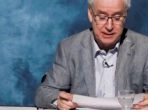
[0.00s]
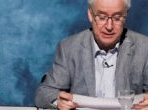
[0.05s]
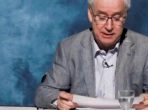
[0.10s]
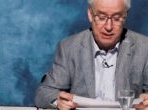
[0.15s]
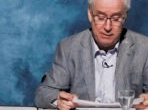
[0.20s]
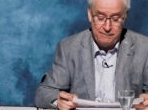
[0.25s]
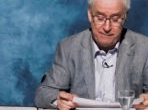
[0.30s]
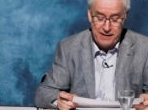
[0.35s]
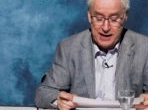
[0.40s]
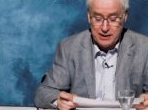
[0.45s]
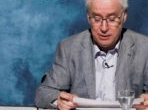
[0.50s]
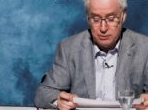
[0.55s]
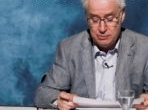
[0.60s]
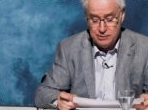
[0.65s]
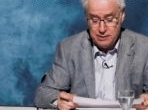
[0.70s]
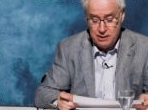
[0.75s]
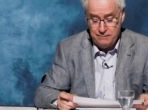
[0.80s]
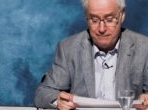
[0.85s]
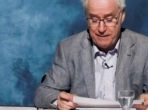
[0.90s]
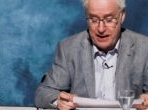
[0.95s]
did Novak or
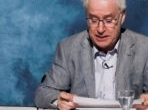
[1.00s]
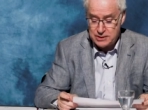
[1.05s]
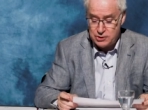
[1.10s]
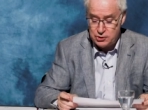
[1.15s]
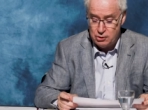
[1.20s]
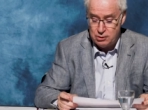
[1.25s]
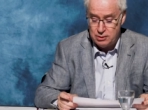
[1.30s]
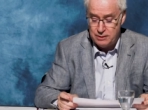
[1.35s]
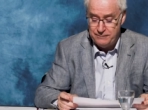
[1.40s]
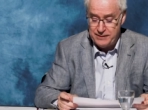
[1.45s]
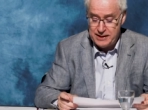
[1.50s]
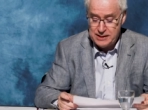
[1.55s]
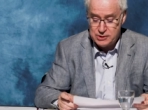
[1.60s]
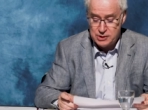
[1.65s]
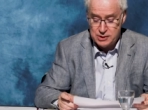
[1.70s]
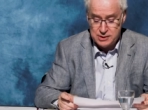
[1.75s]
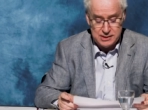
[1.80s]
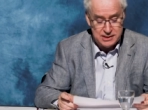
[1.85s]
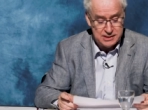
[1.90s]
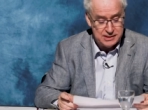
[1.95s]
Novak
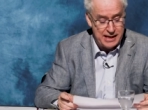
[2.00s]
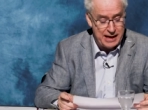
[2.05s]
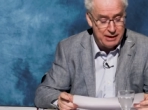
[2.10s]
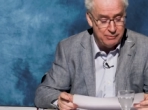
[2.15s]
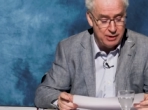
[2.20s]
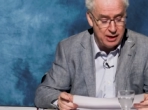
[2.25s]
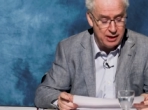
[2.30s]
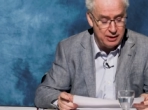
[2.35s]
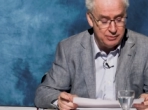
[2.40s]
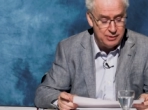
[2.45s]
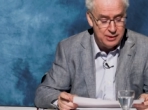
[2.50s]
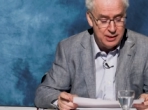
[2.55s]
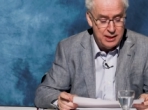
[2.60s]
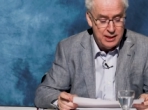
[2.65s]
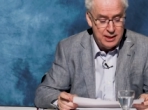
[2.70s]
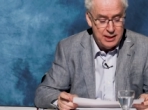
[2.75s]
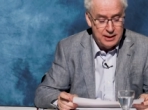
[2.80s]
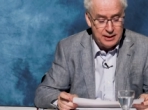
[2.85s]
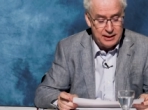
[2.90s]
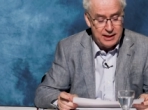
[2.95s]
Djokovic, as he's now known,
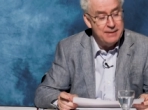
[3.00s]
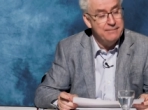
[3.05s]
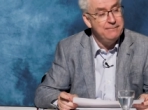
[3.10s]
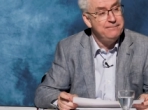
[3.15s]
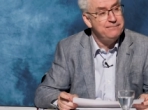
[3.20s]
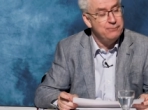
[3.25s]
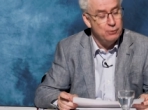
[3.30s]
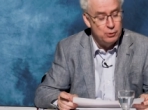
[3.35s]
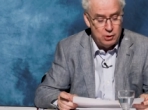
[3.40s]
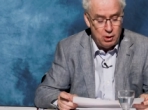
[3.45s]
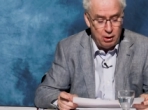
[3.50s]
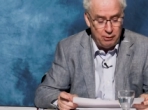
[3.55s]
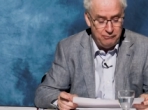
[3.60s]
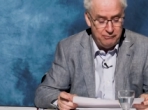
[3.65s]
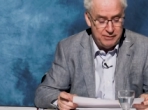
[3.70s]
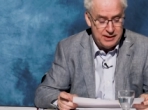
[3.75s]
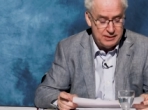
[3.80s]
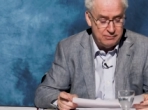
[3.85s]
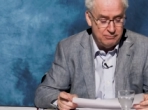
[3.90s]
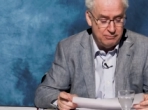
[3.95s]
give for not,
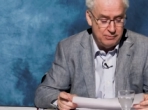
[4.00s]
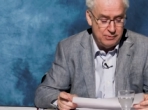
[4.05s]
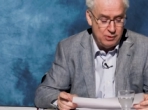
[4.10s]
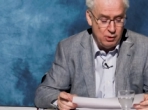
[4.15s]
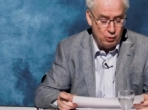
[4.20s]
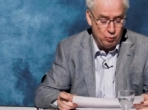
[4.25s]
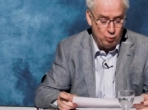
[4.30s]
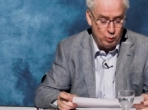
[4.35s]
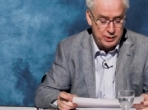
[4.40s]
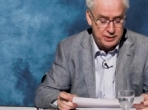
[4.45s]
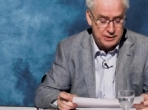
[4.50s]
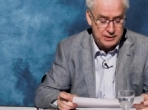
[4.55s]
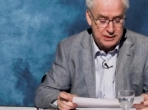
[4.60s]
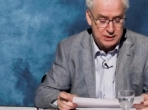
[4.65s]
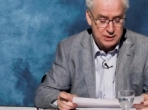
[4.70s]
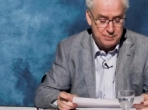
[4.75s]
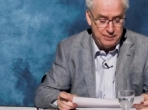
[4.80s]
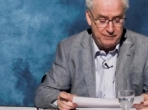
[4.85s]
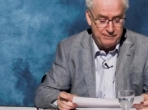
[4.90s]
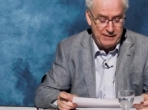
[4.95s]
not
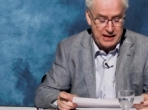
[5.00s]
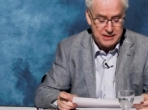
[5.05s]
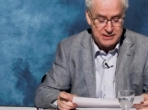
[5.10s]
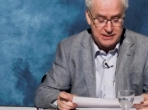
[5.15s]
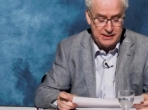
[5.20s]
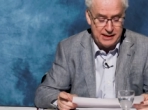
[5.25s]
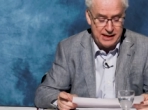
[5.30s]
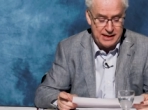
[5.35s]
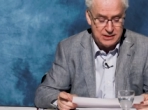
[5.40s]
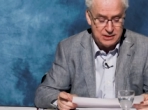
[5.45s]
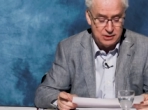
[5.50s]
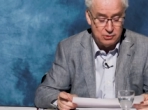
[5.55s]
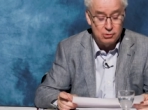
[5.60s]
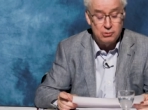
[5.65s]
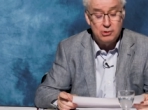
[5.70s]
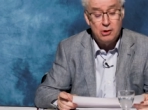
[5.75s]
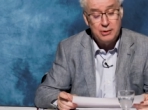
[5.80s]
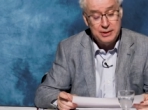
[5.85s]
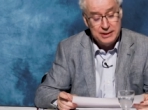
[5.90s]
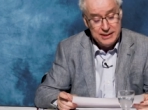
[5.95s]
wanting to be vaccinated or
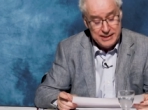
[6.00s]
not